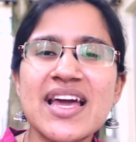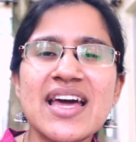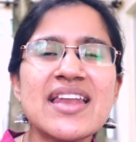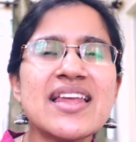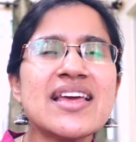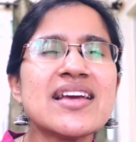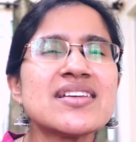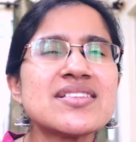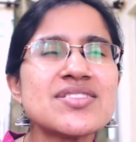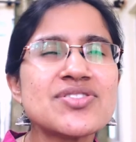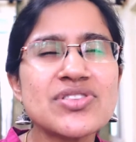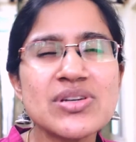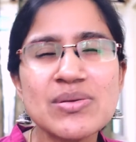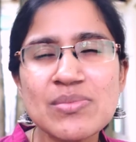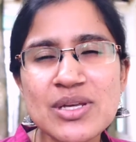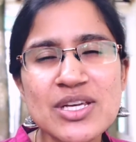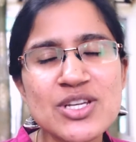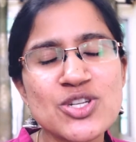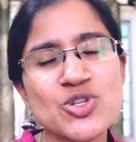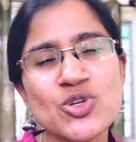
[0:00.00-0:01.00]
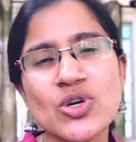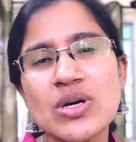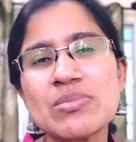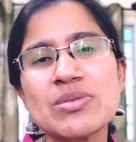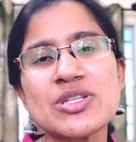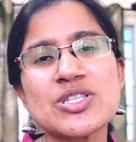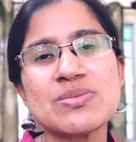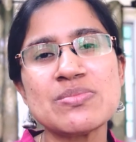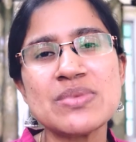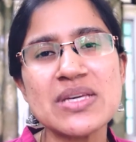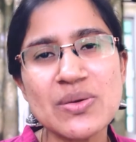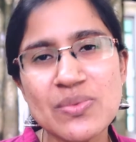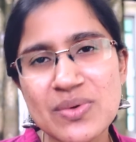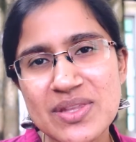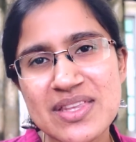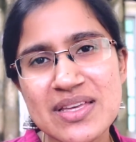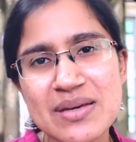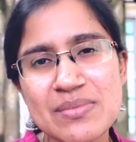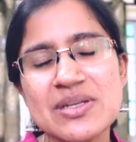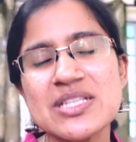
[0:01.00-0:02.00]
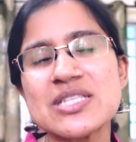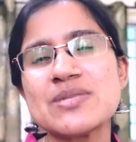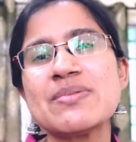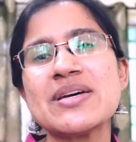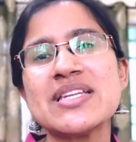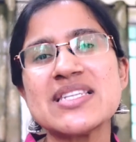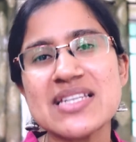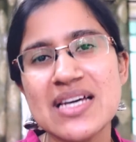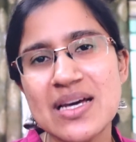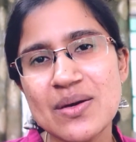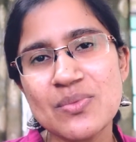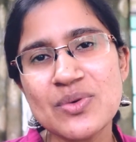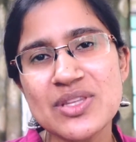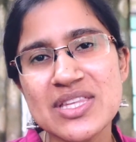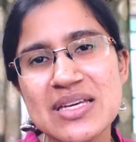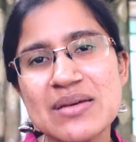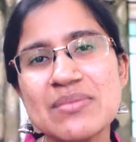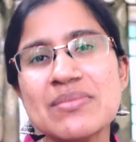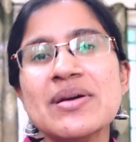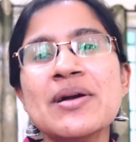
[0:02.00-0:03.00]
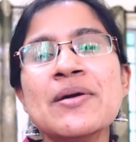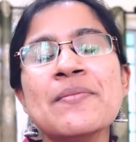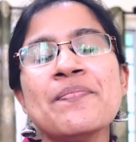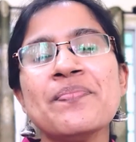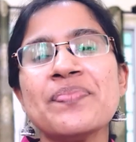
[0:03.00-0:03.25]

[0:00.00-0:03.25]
and extremely enjoyable to be with him and spend time with him.